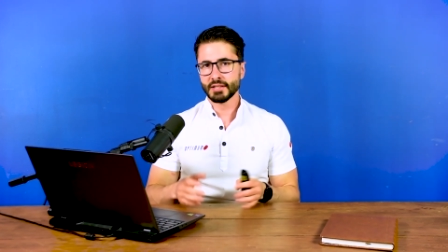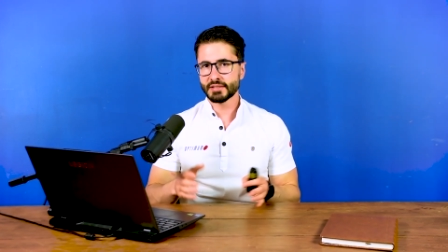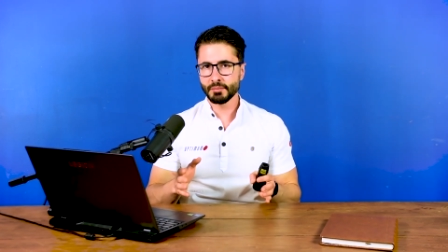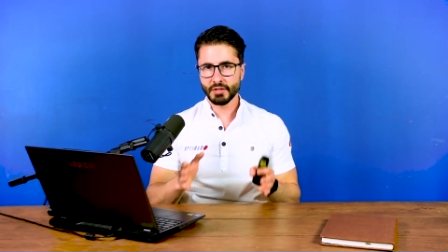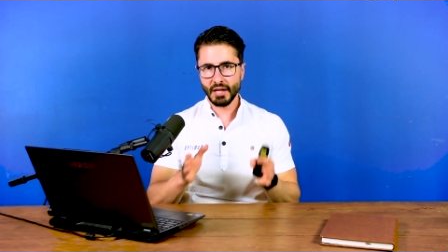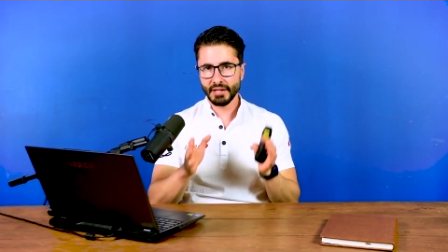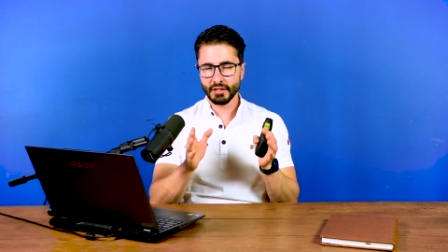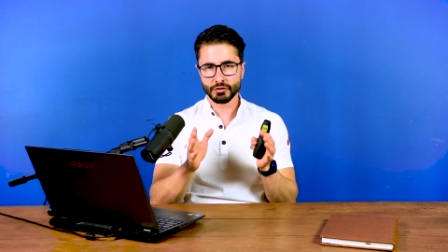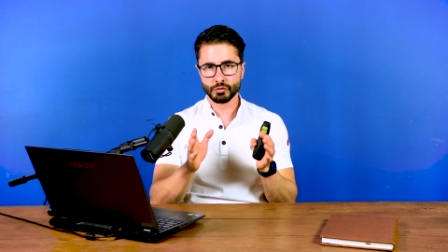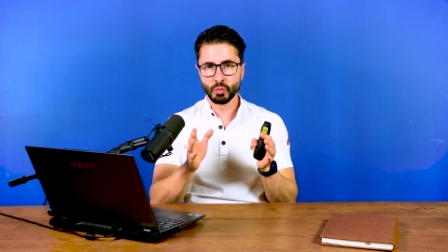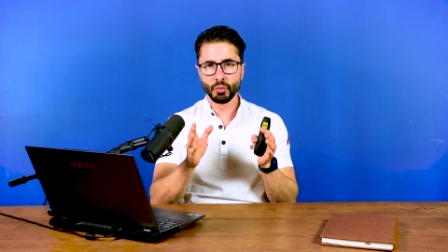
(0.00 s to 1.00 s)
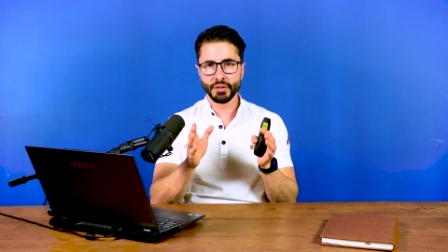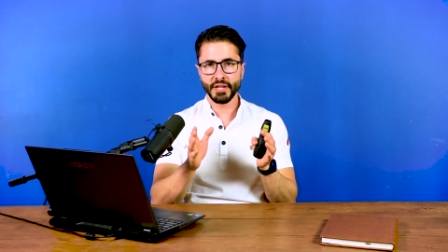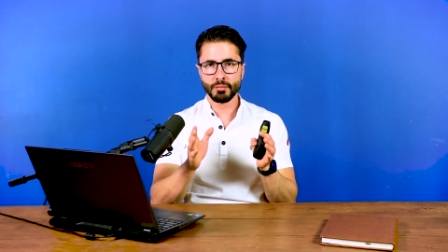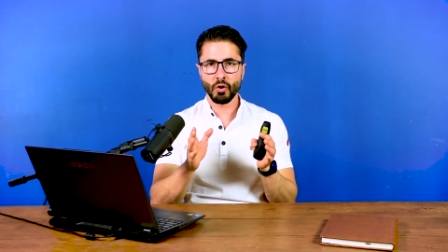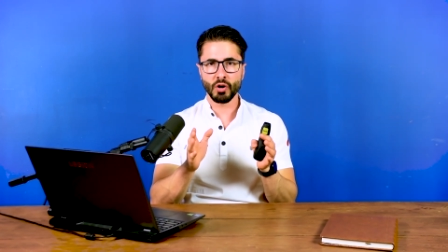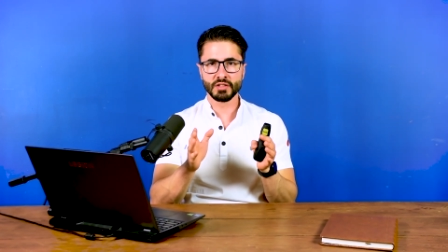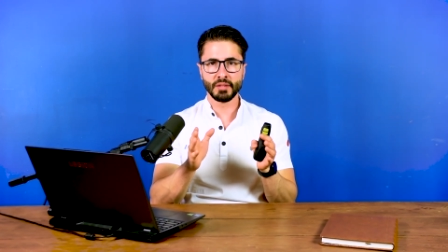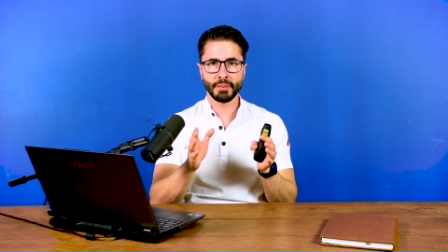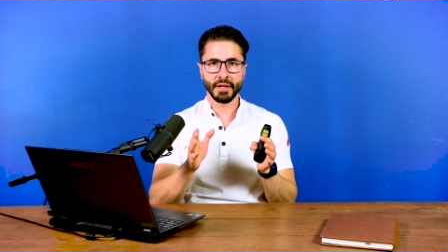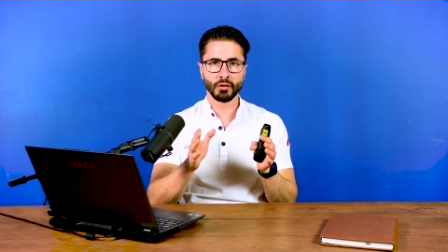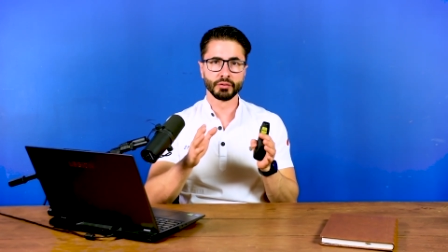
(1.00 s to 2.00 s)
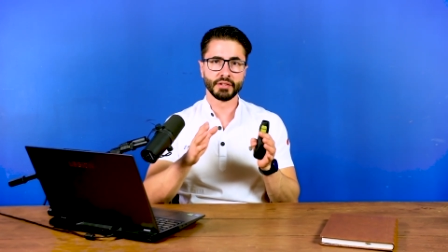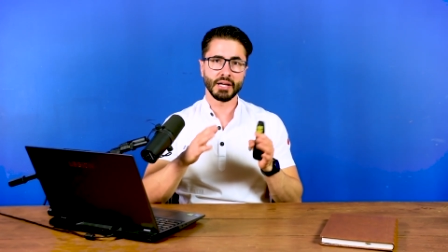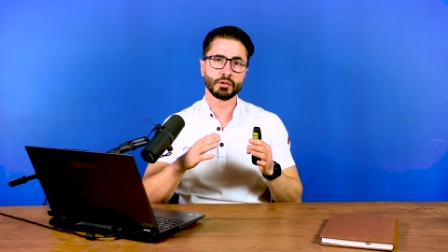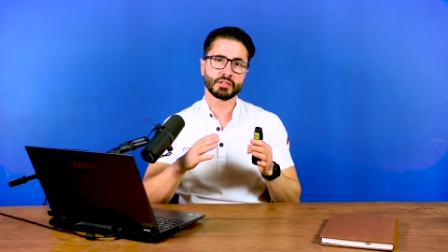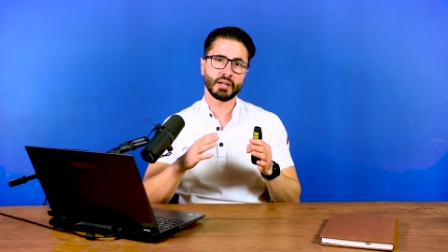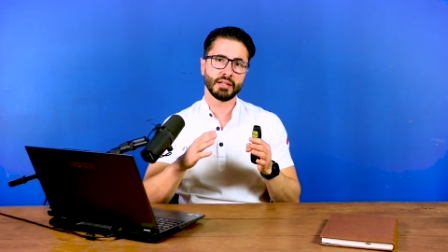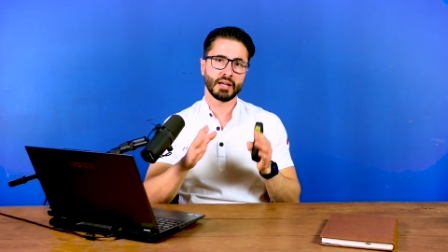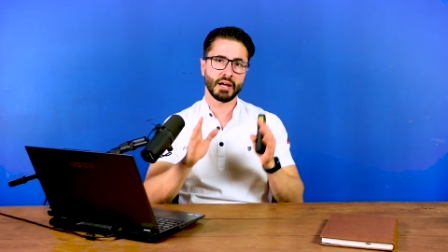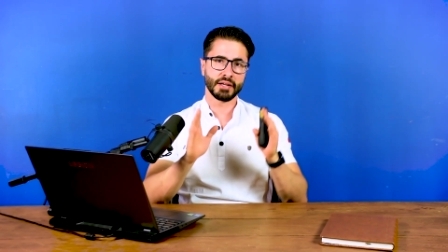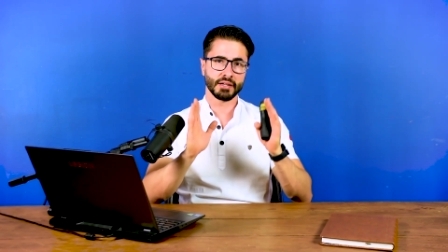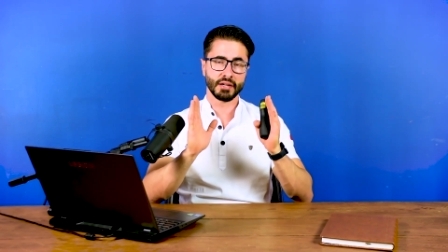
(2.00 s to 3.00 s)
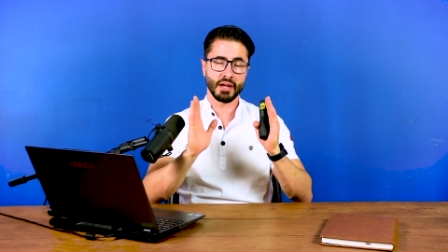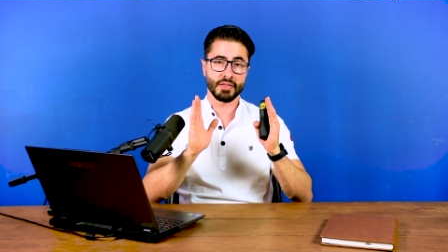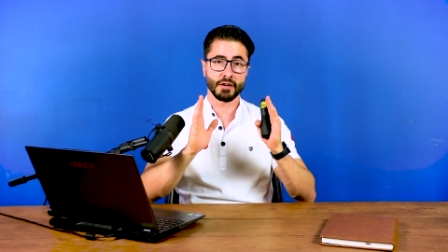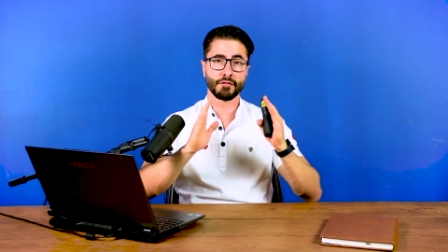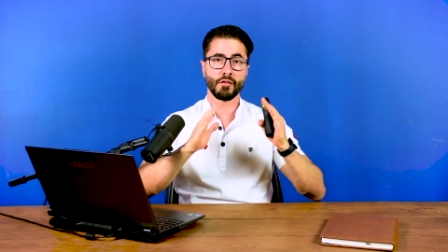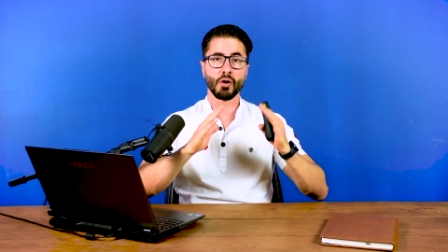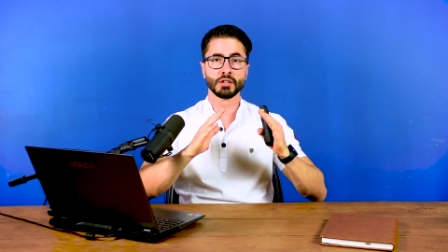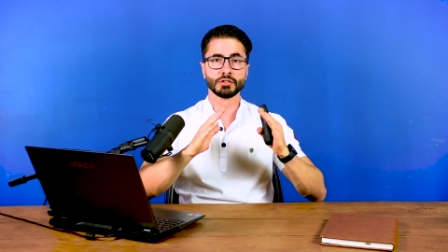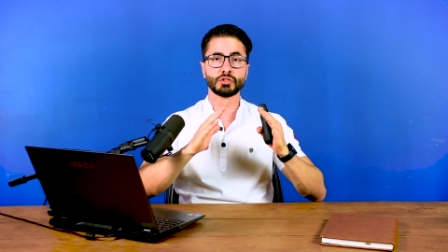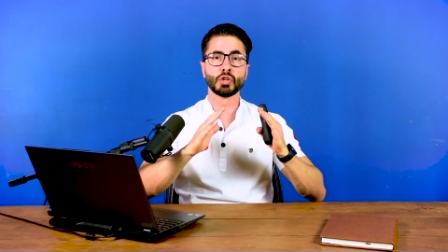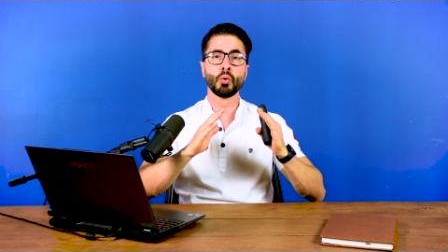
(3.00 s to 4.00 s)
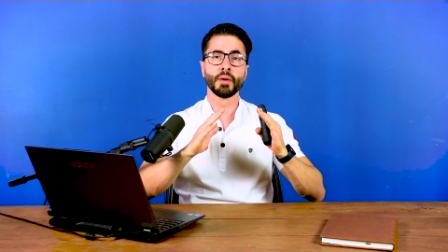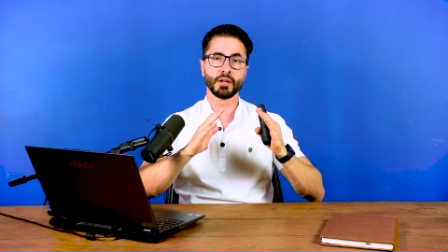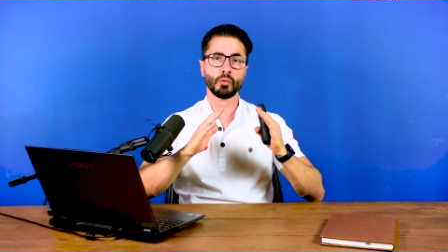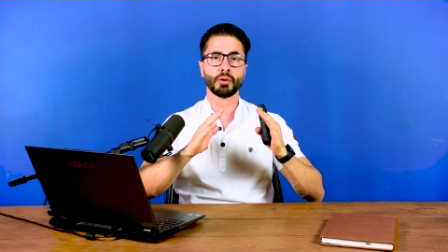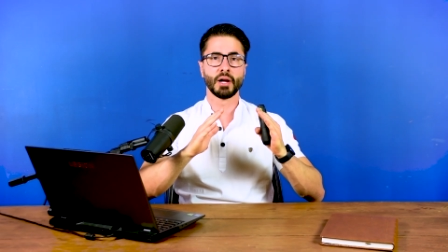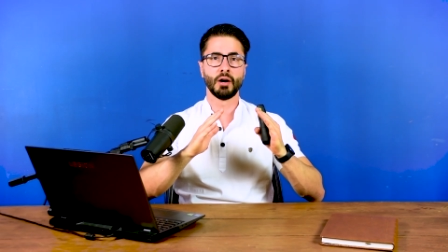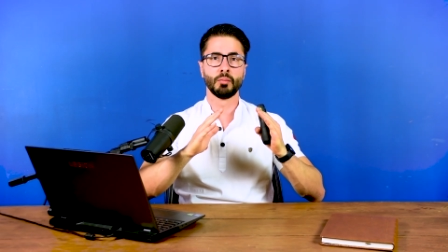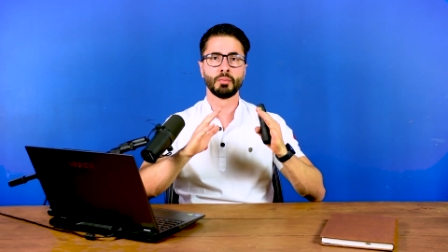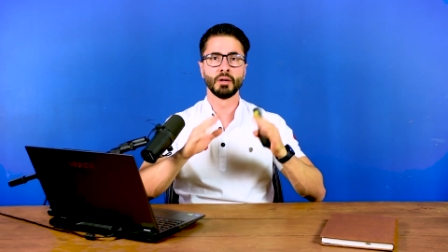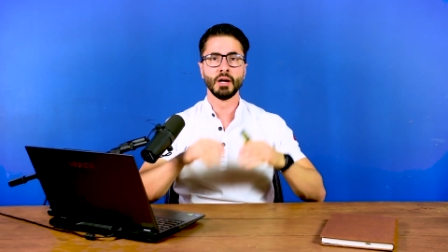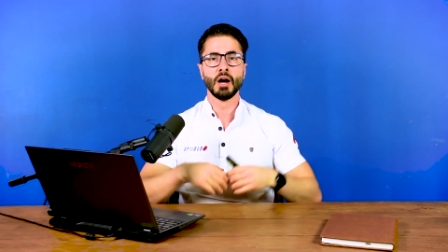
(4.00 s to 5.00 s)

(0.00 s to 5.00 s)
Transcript: Some tires will need more slip angle on the outside tire and therefore toe in would help.